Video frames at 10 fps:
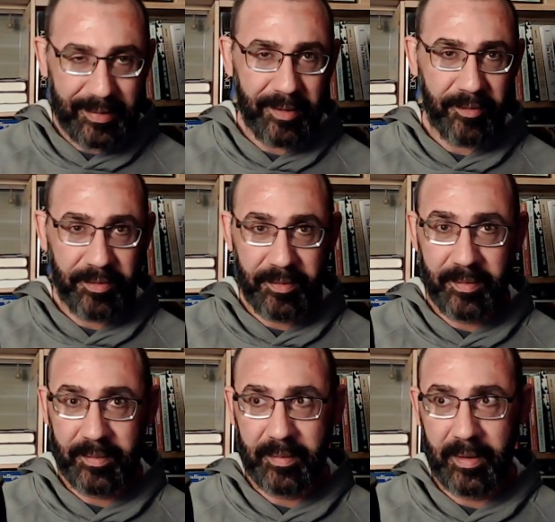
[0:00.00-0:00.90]

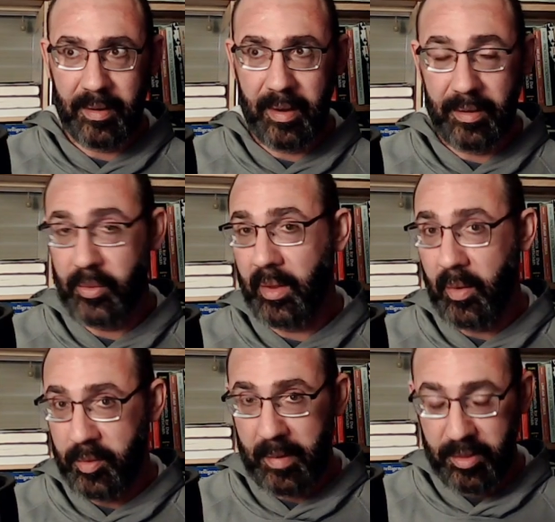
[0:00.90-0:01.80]

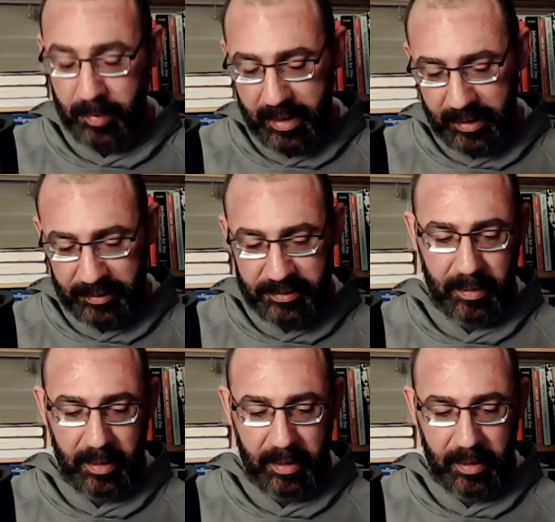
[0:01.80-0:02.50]
with mathematics,